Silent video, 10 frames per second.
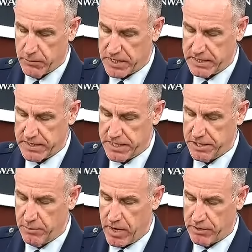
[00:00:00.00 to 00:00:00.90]
We
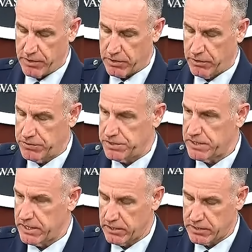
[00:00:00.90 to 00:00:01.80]
continue to monitor
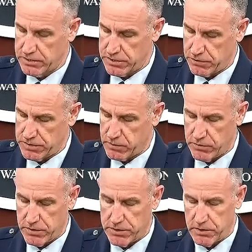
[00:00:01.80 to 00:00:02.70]
closely and are consulting
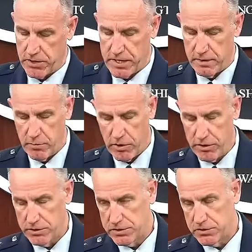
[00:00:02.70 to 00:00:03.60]
with our Ukrainian
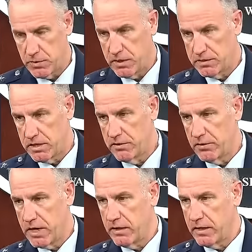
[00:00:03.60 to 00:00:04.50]
partners as well as
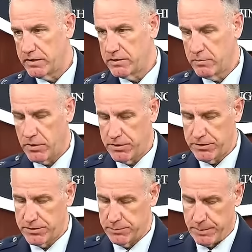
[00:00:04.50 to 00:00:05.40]
other allies and partners.